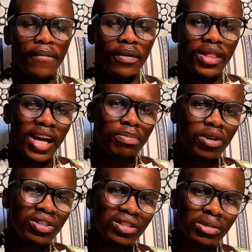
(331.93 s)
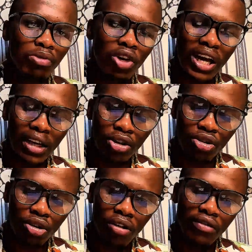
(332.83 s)
that person is more likely
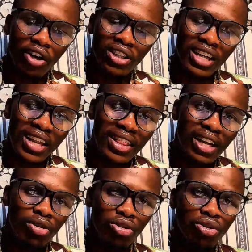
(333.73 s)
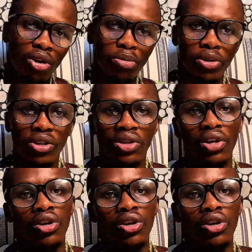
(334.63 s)
to convert at that restaurant because